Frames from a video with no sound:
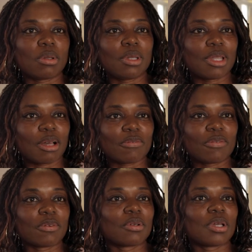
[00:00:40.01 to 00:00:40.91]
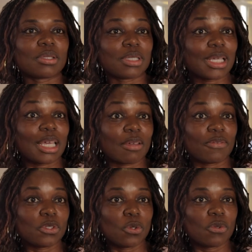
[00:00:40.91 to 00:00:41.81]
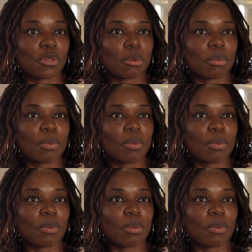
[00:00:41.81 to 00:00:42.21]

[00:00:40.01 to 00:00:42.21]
love to give to them.